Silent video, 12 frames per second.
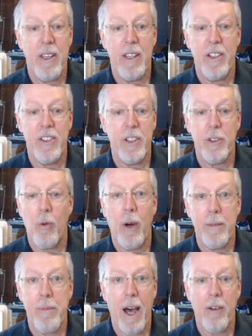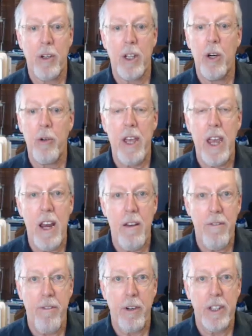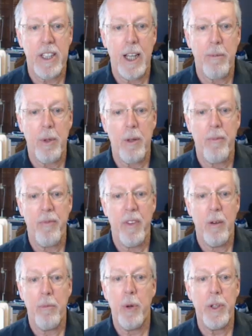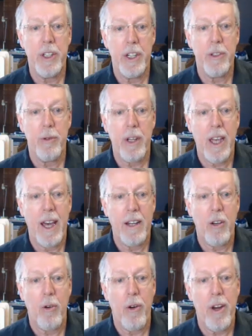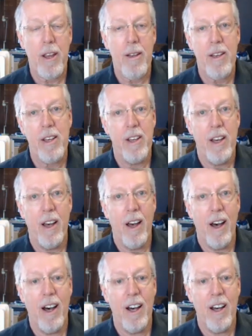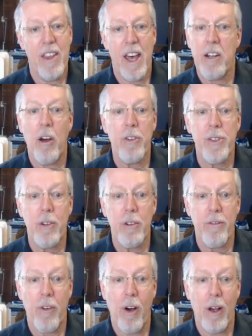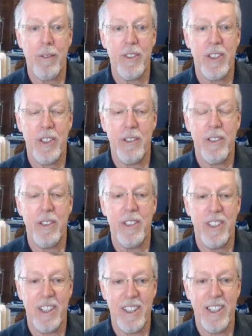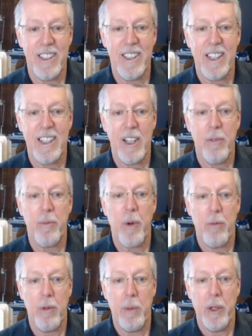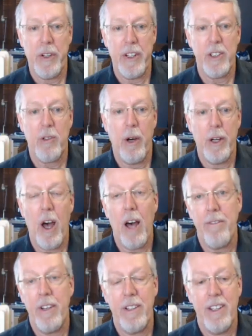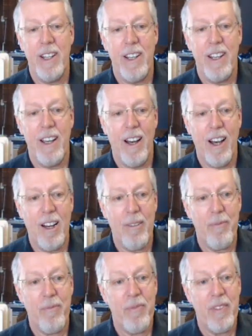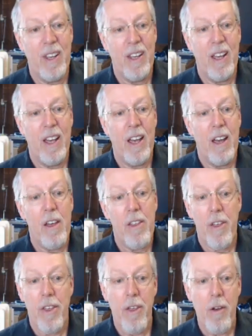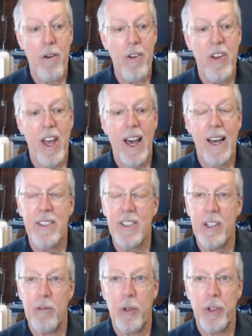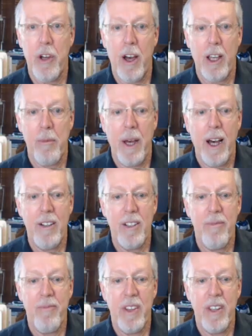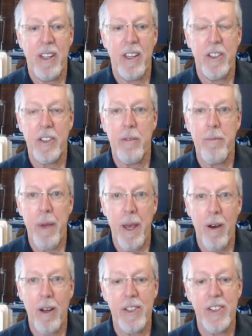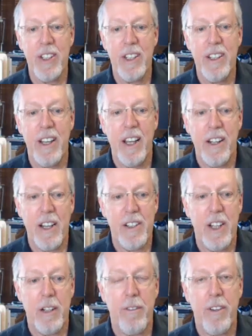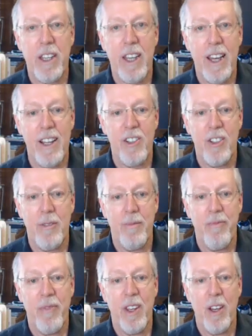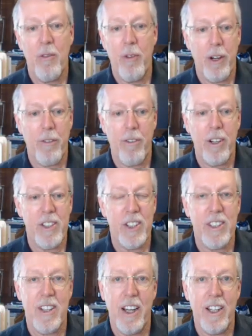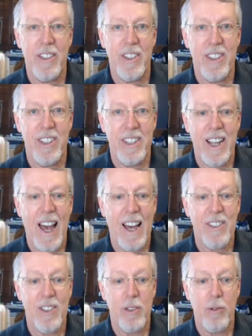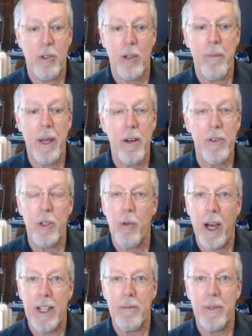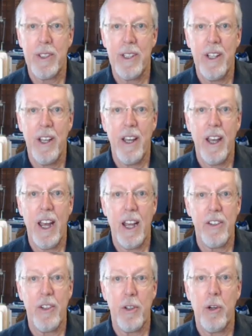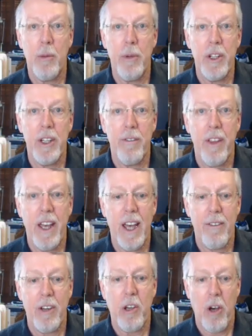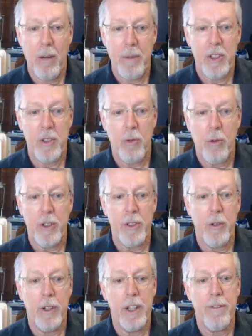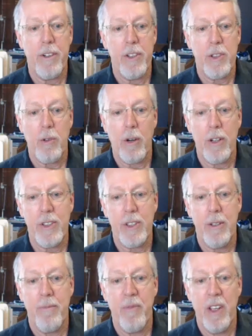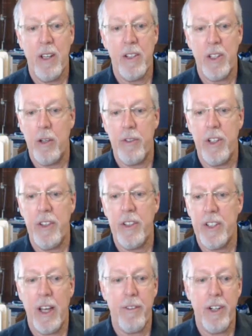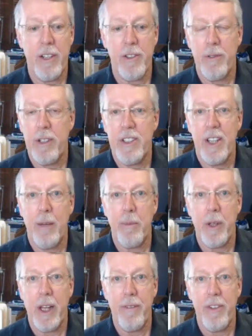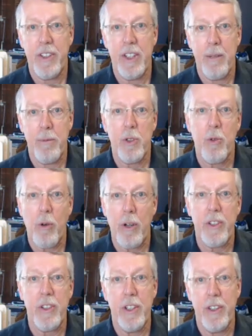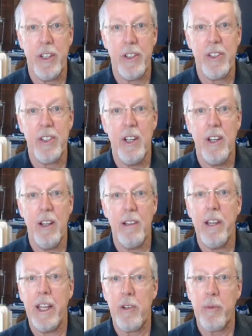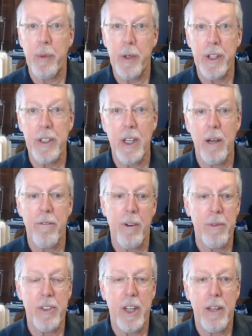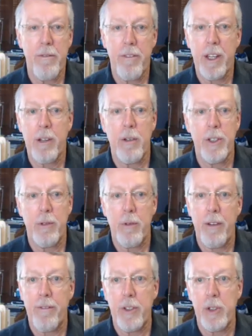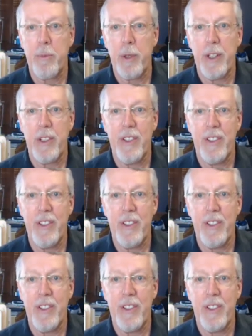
Is this white powder cocaine, for example? Put it into a category. That also involves statistics and probabilities quite often. The third task that we'll talk about is comparison and identification, when a forensic scientist is asked to compare two items and determine if they have a common source or a different source. So did this evidentiary sample have the same source? Did this latent print come from the same finger as the reference print?